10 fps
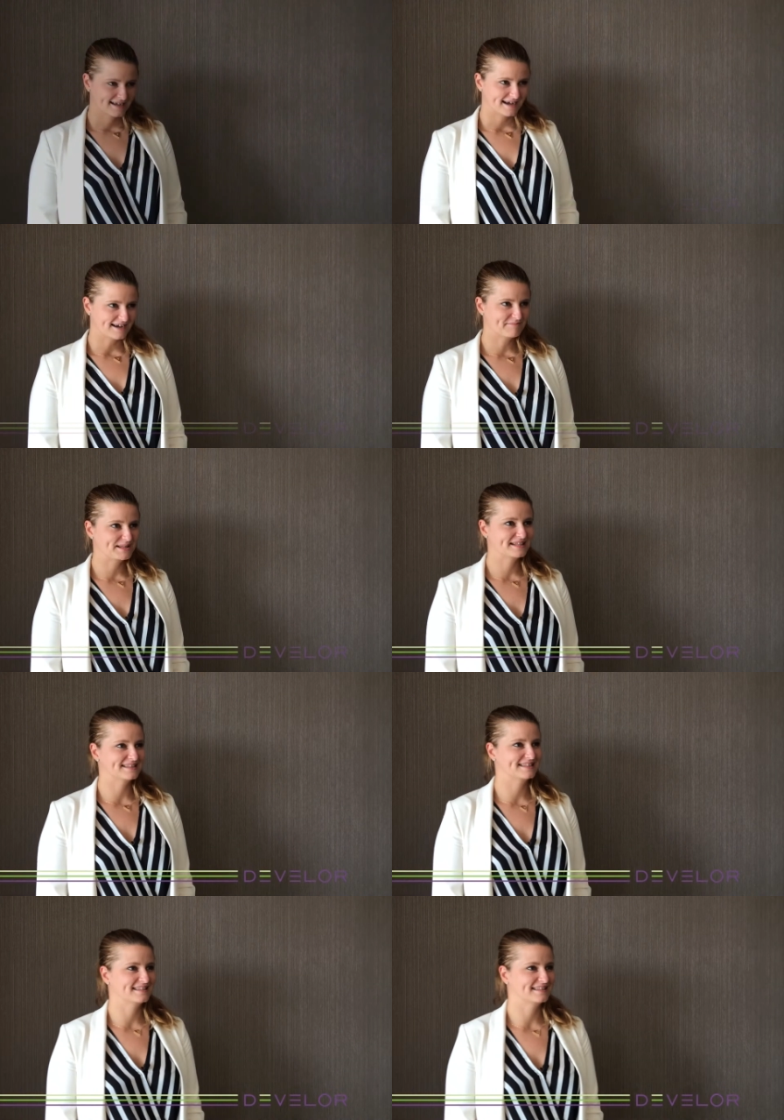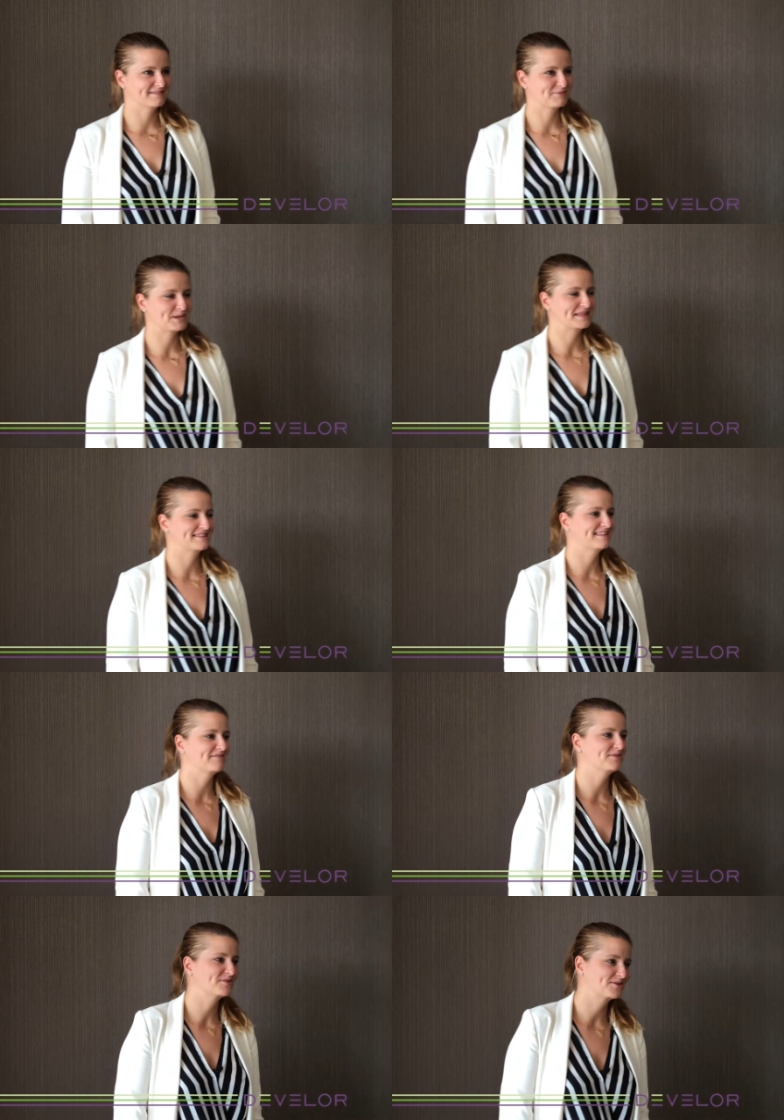I've been in, with
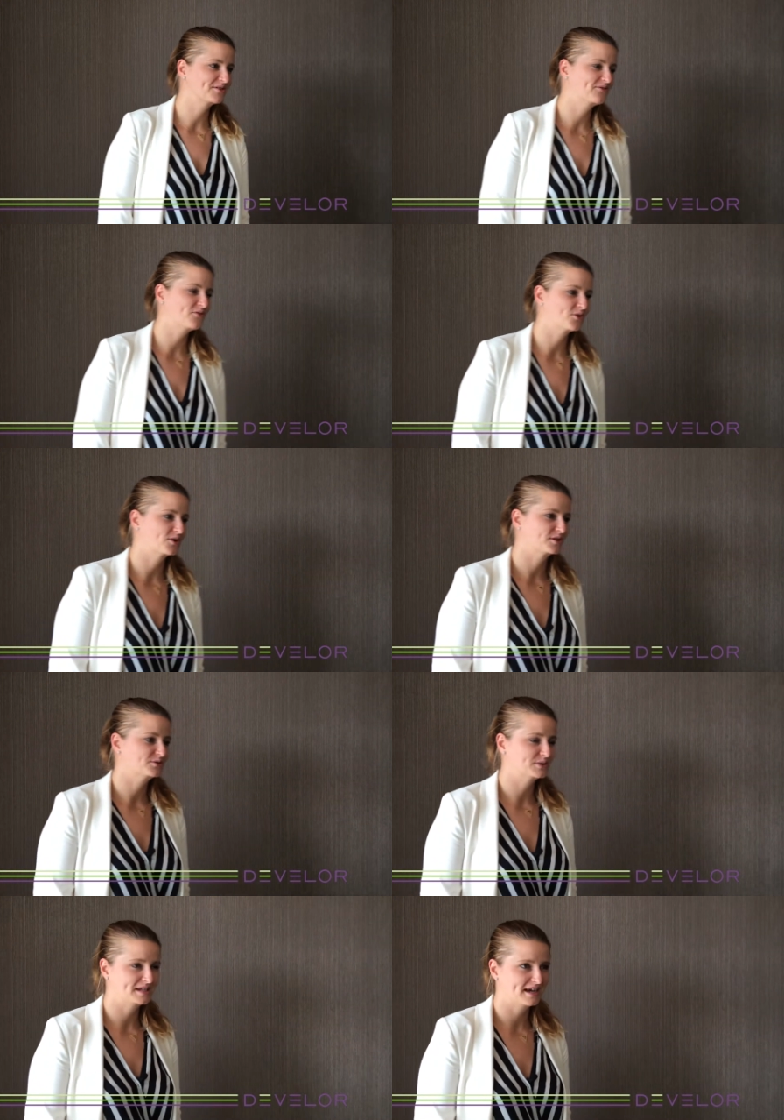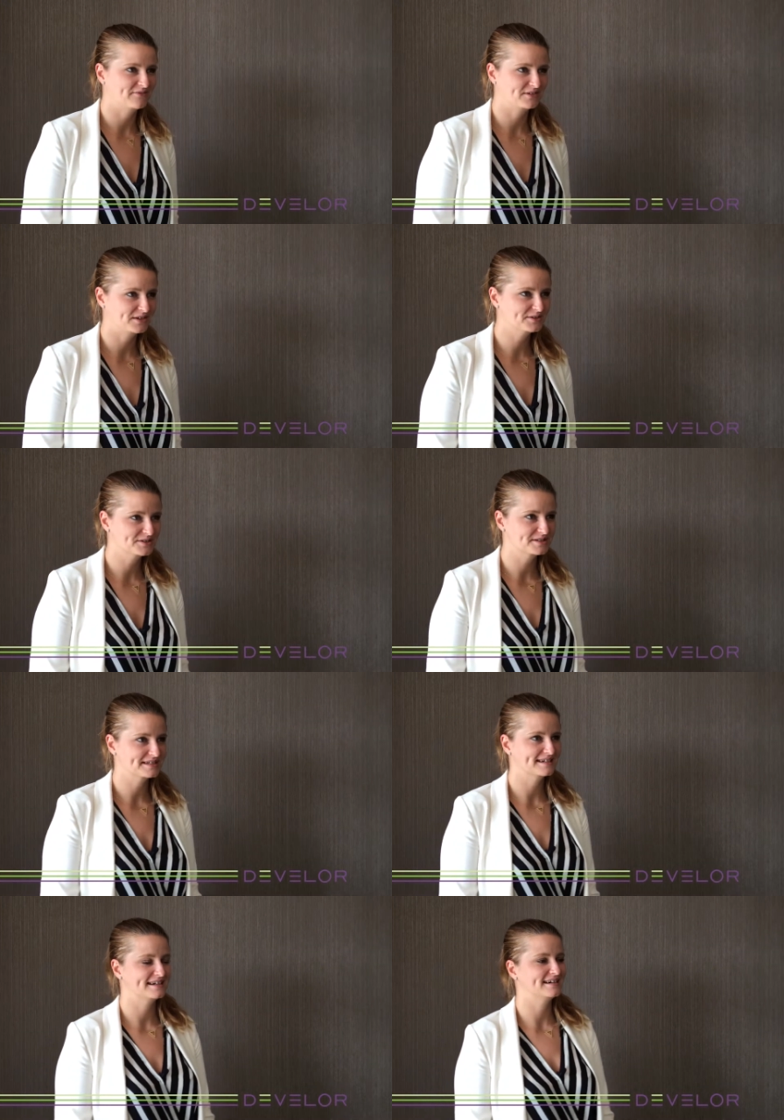Develor for two and a half years
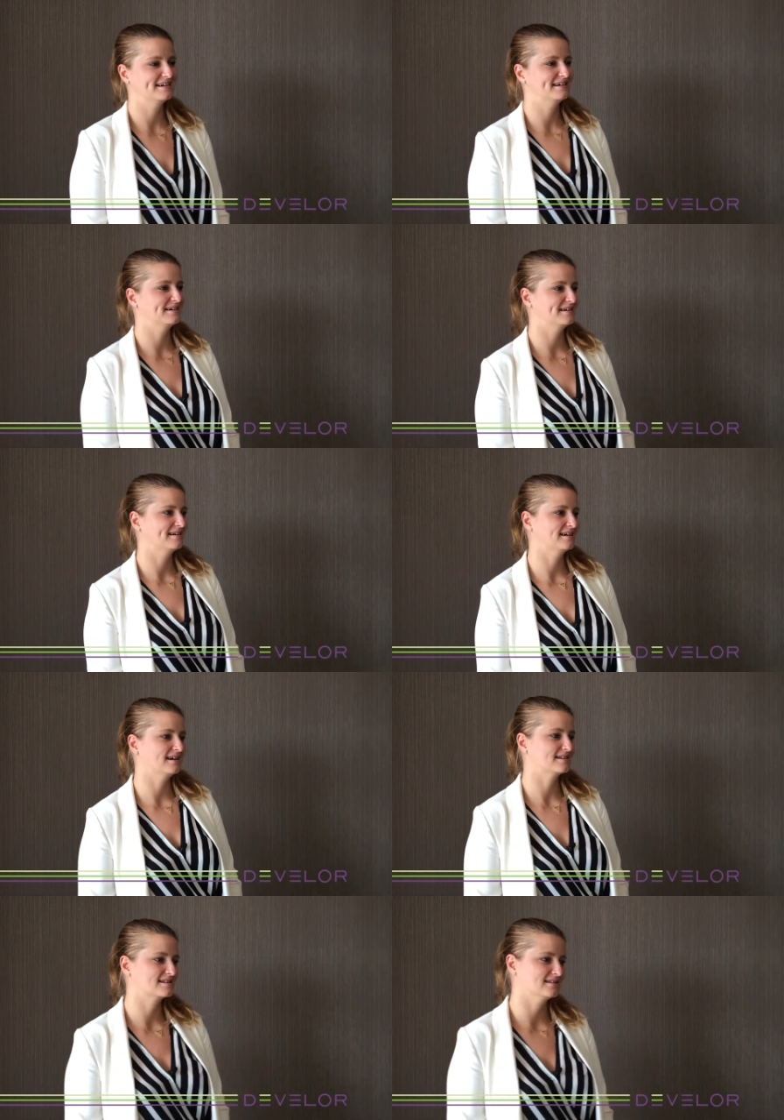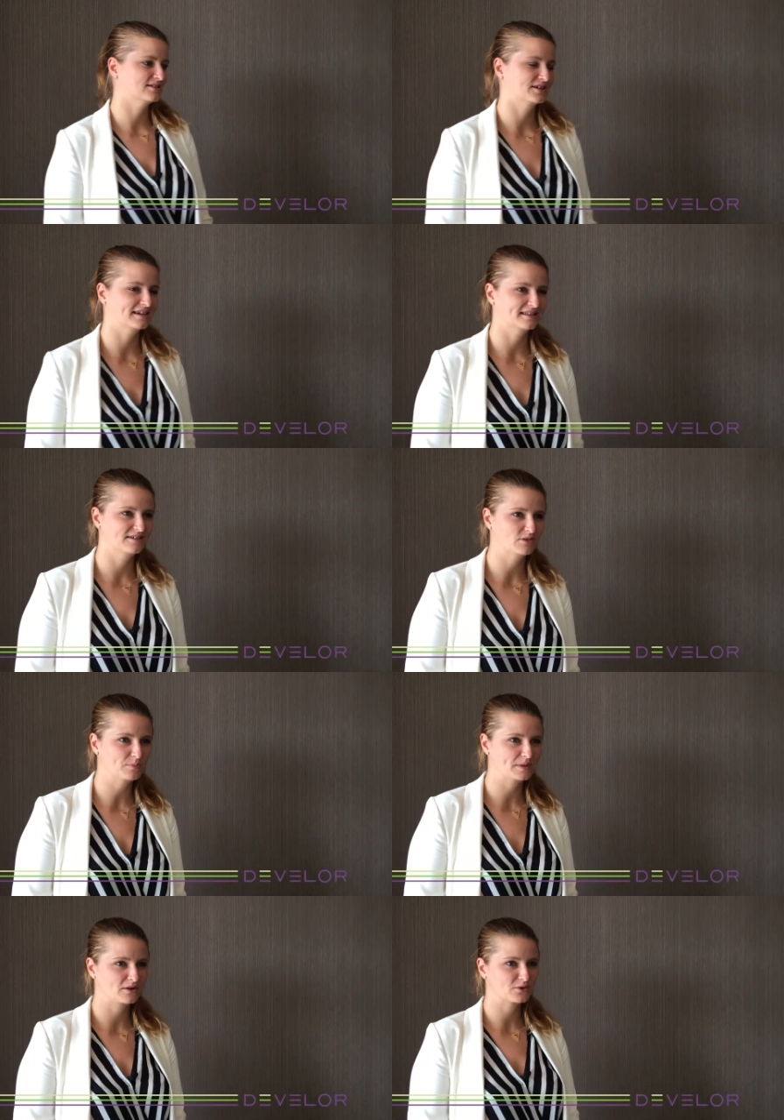uh, as a learning and
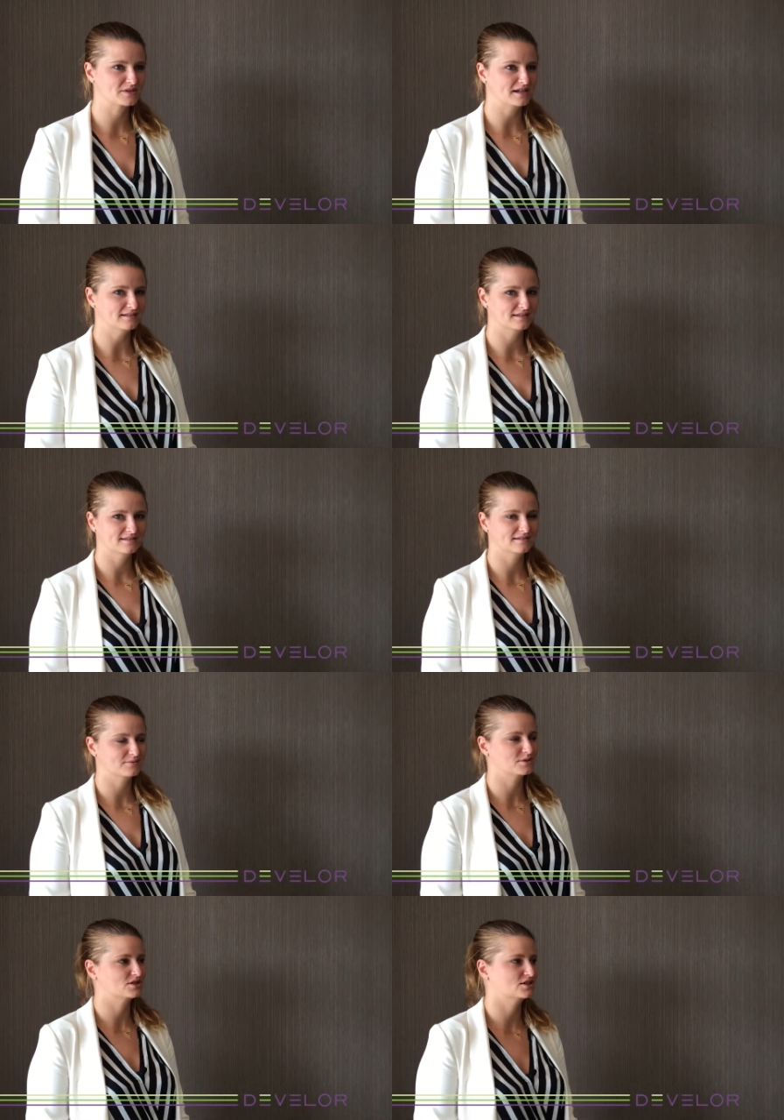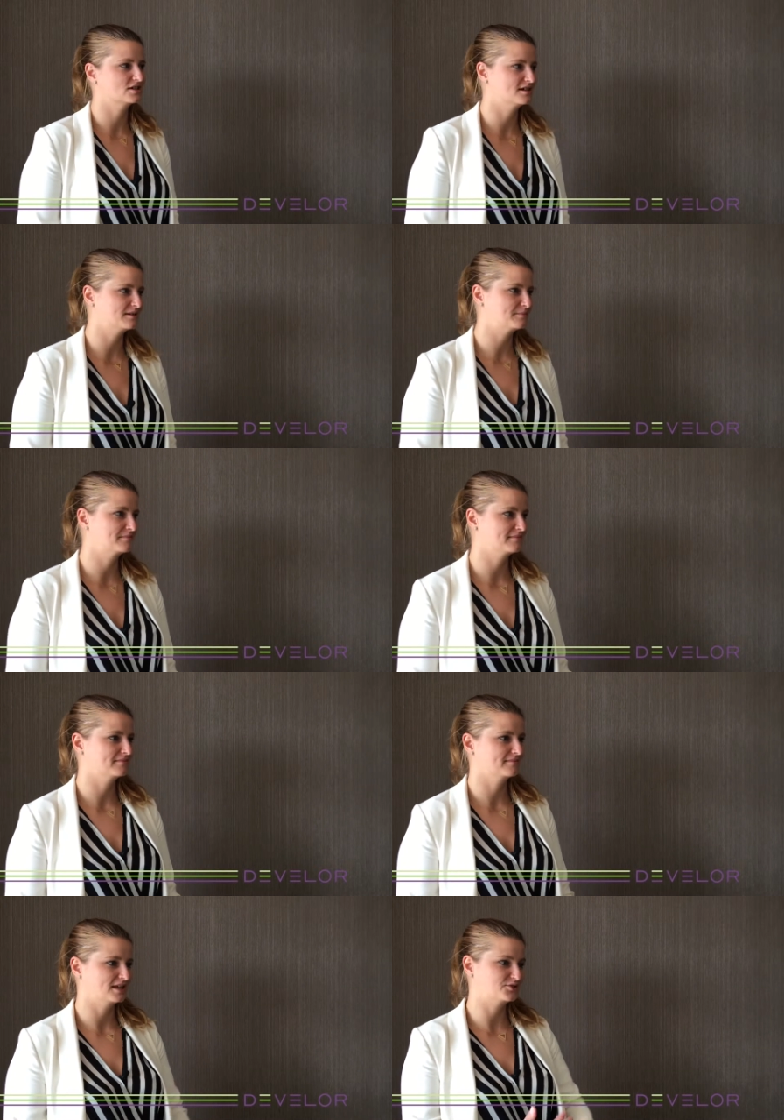development consultant, which uh,
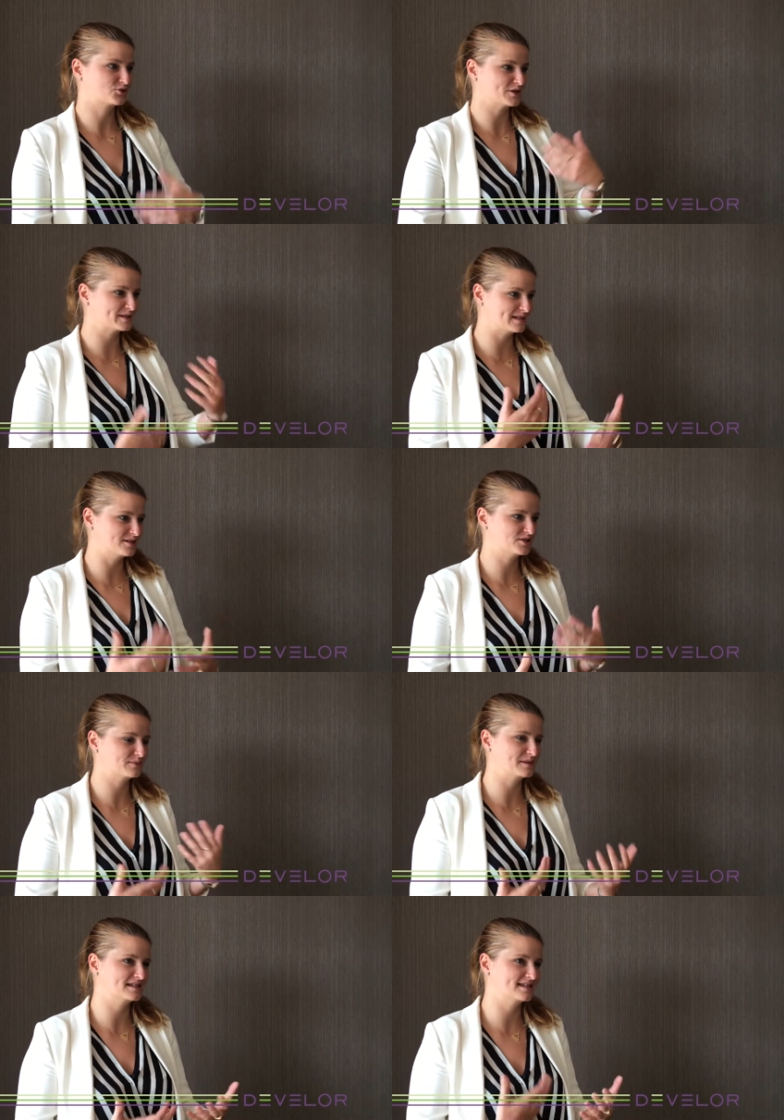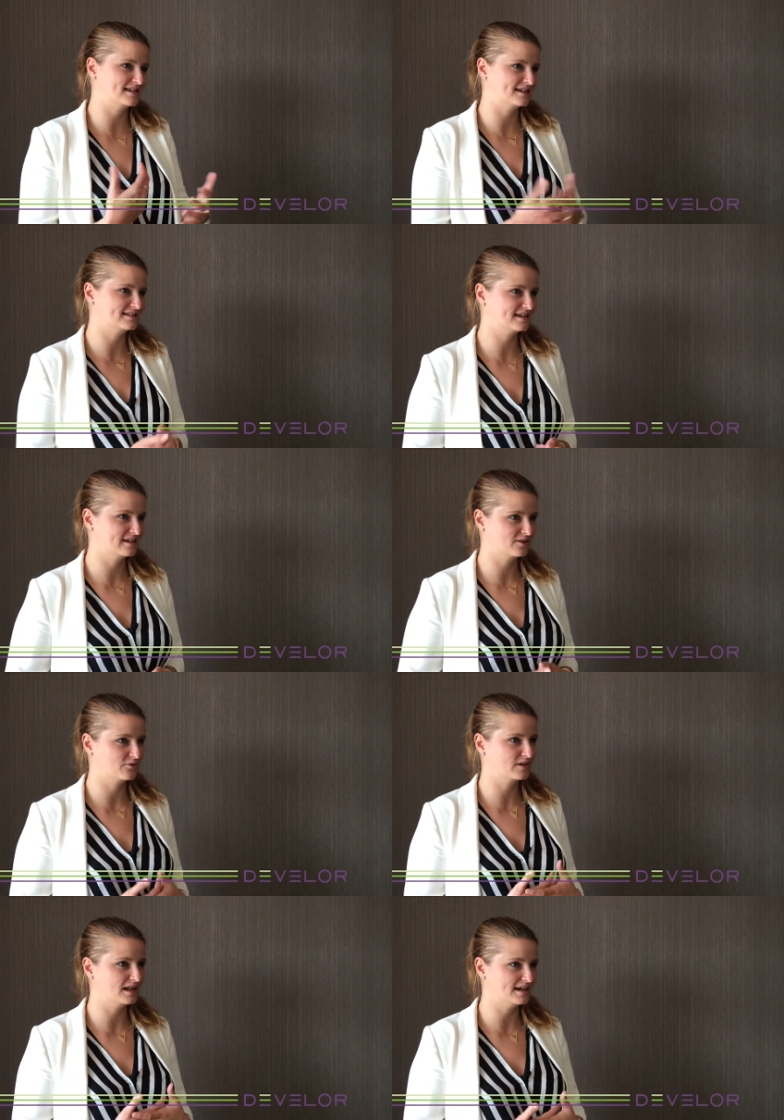in translation means that I take care
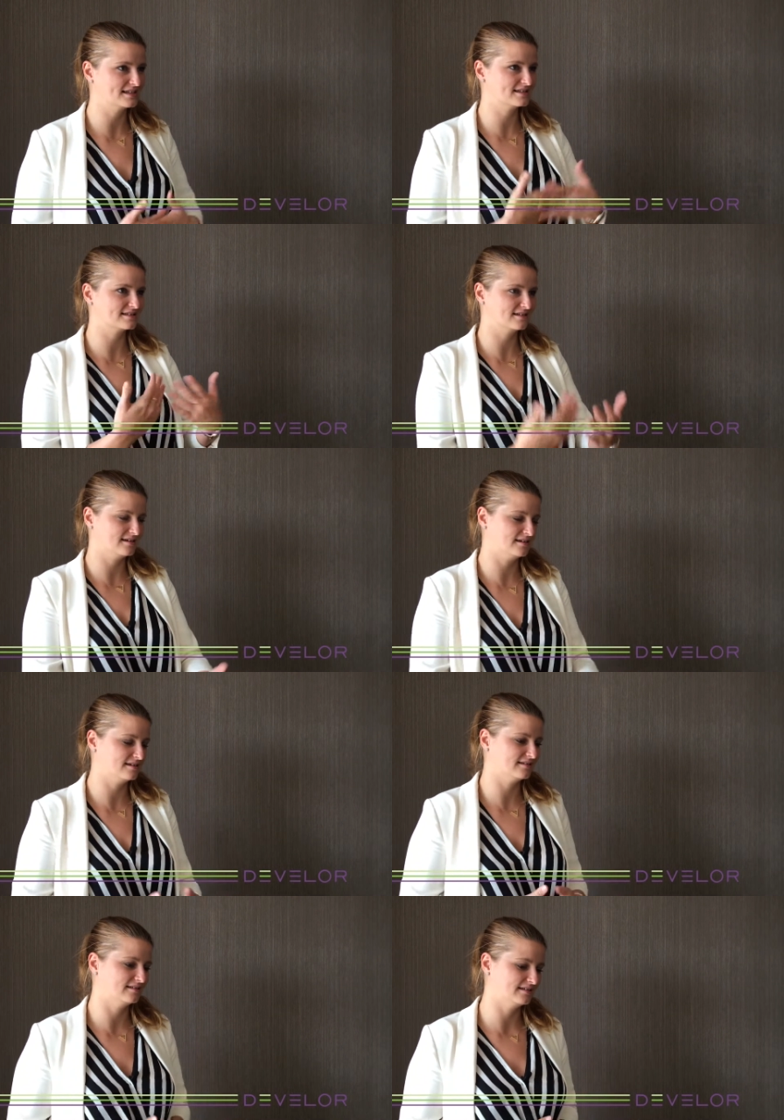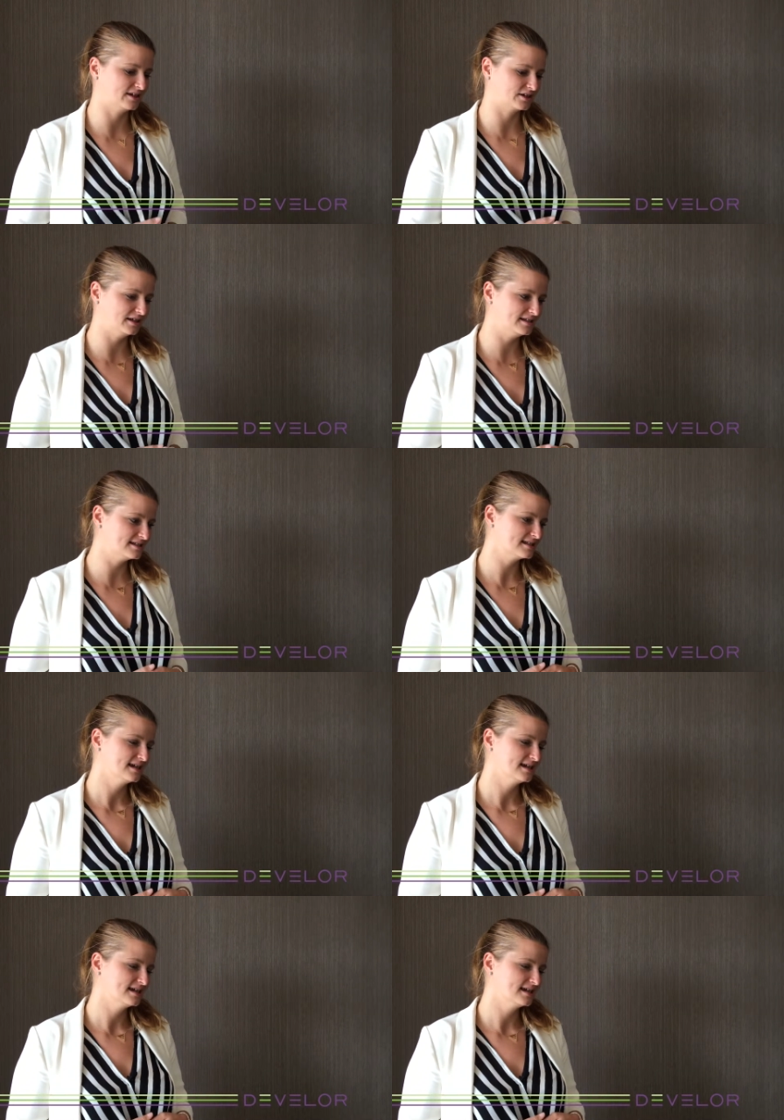of clients, uh, their needs,